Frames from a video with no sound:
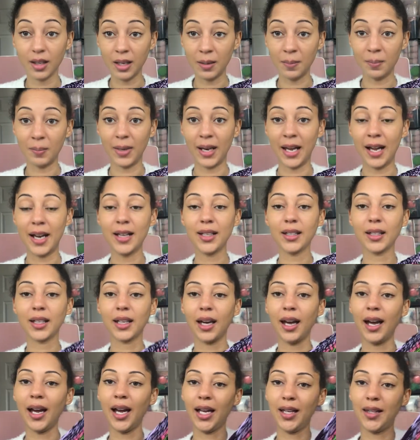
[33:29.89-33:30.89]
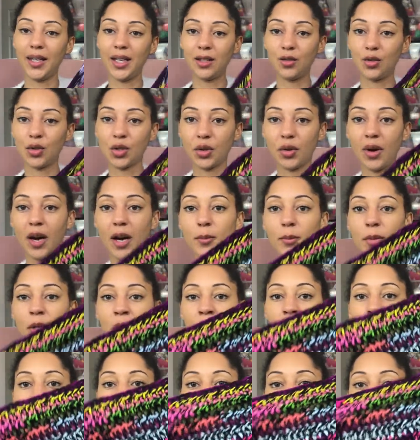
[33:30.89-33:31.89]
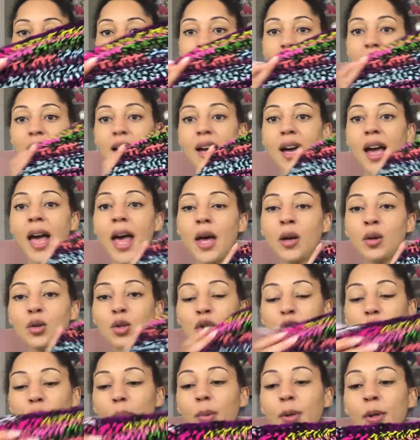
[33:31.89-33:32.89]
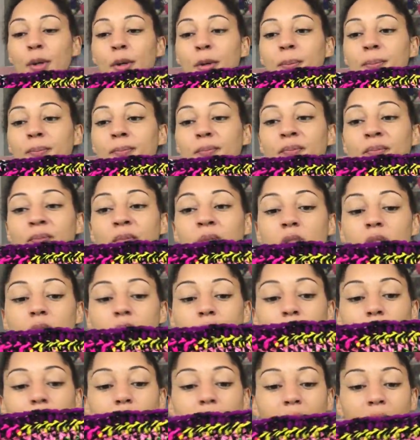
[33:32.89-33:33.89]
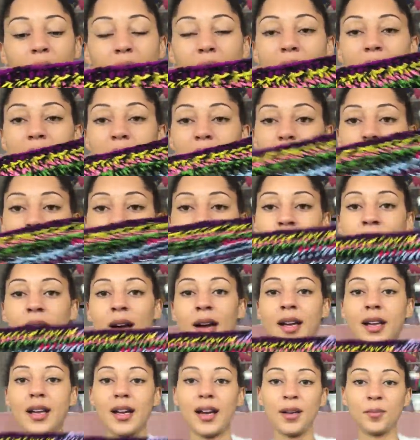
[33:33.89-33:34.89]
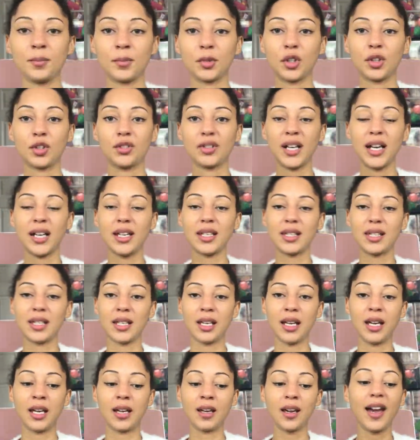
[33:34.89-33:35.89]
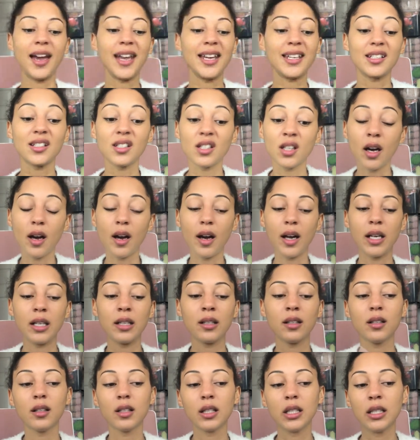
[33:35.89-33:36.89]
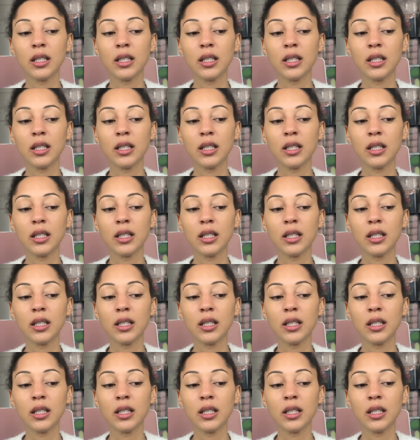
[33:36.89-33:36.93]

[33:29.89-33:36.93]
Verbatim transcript: in black and then scrap yarn held double, and I am creating a design.